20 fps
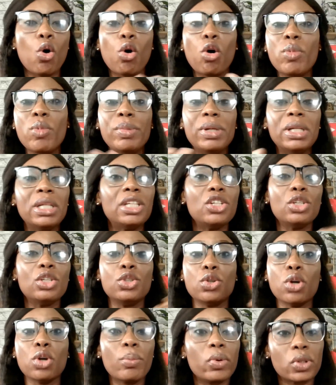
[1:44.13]
or maybe
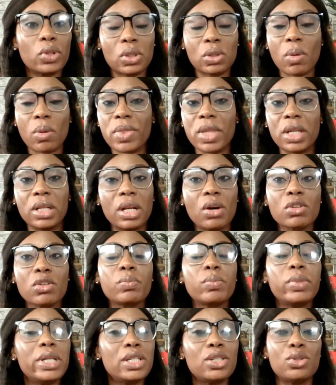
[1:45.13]
jump onto something else,
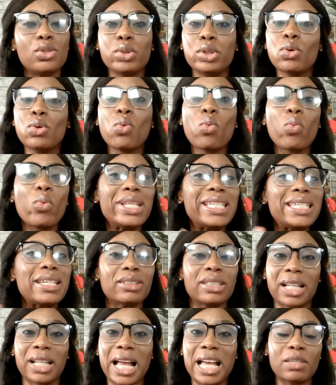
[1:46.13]
please do. Don't wait till
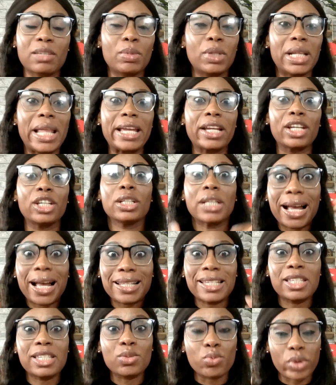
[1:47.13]
the last minute. Like at
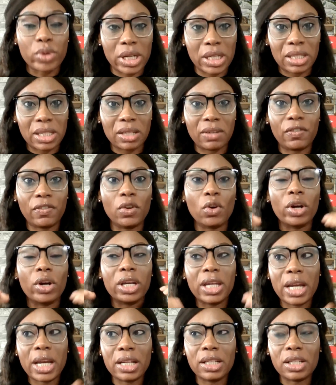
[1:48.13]
this rate, if you're
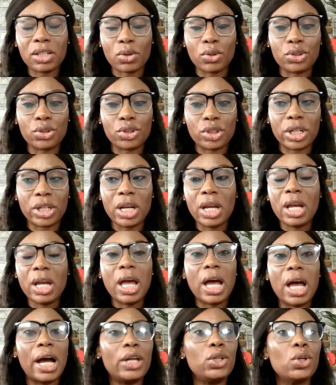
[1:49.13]
here in this country
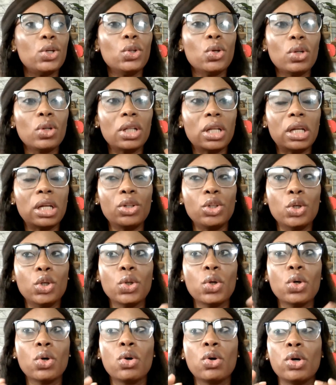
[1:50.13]
and you're not
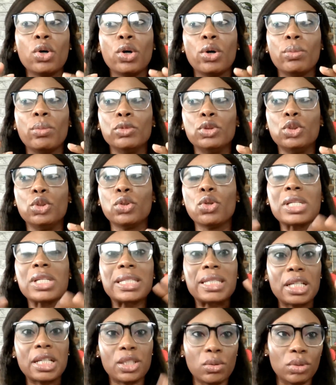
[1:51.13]

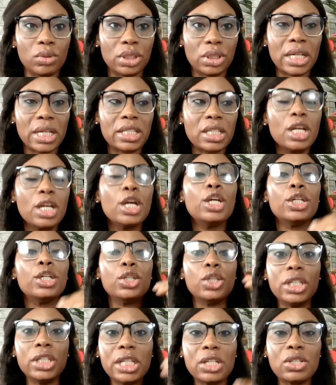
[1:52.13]
settled yet,
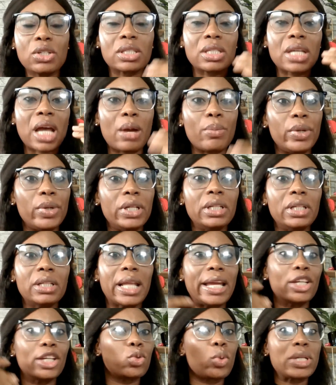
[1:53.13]
you need to start being
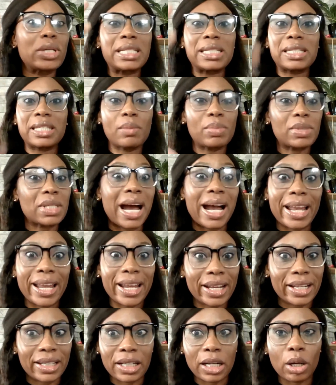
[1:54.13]
like 20 steps
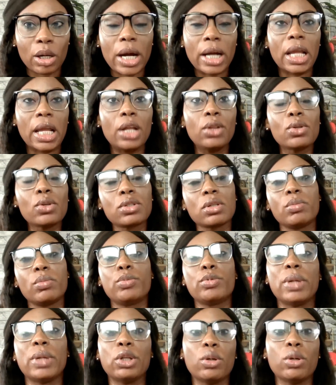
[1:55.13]
ahead now. And I know some
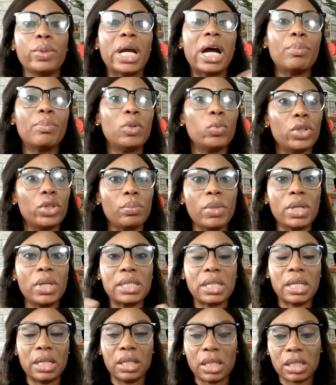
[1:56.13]
people might not be happy with me
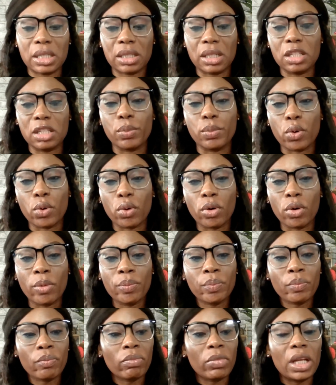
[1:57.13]
saying these things, but
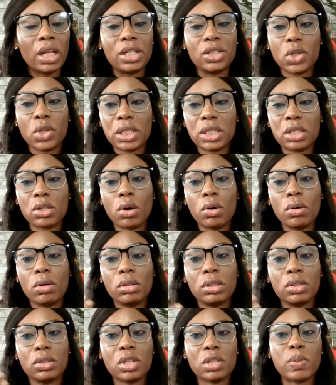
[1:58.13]

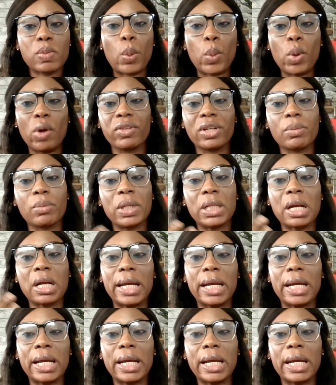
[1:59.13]
it's just my way of keeping